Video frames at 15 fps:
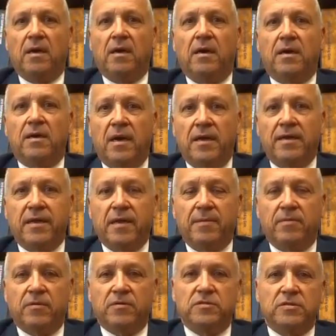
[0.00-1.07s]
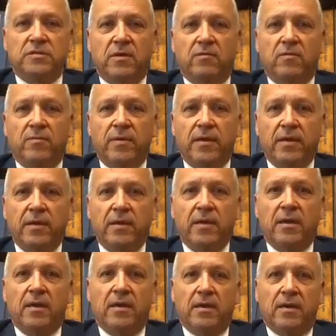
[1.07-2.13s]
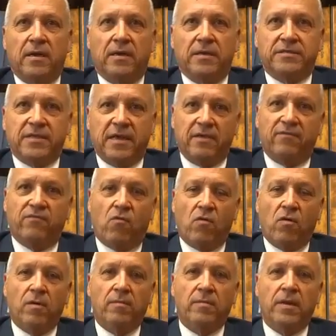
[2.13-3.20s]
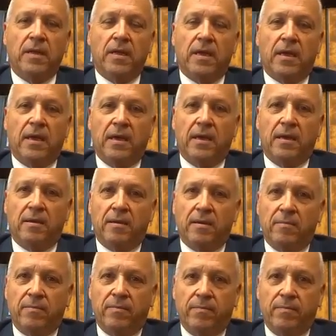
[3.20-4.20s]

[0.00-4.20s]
a contact person that will be stay informed and